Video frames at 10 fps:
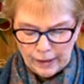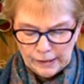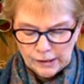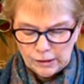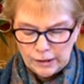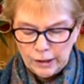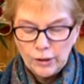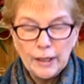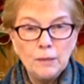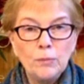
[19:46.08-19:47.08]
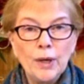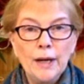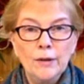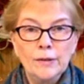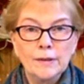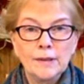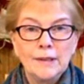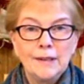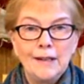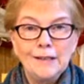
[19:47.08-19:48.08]
as clear and brown
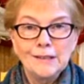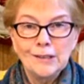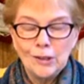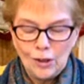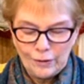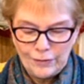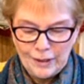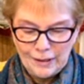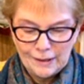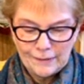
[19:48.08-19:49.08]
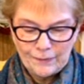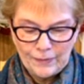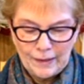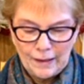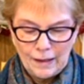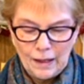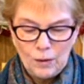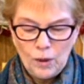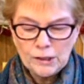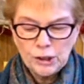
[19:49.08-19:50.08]
as the coffee.
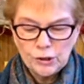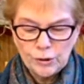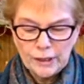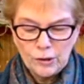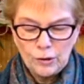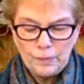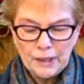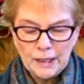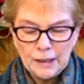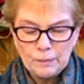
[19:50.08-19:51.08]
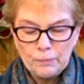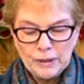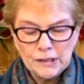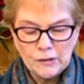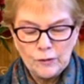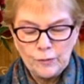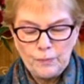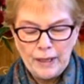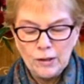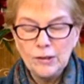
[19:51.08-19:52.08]
I watch it trickle, picking up bits
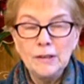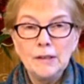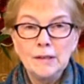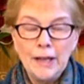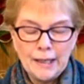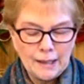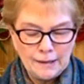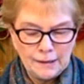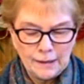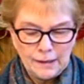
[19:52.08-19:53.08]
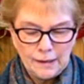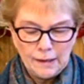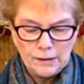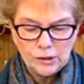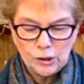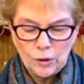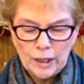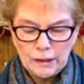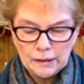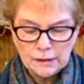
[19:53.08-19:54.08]
of pale lichen and
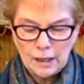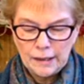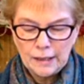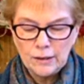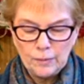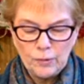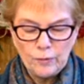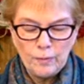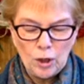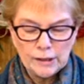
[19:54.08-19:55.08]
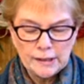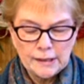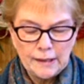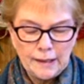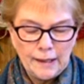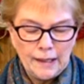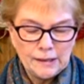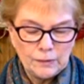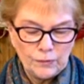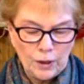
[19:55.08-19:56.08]
soaking a tiny clump of moss
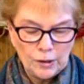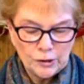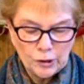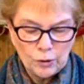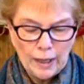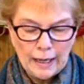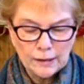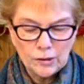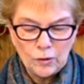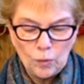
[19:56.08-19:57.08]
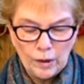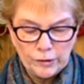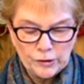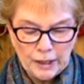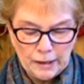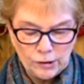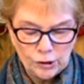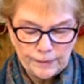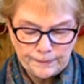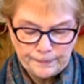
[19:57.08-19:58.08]
as it follows a crack to the water's edge.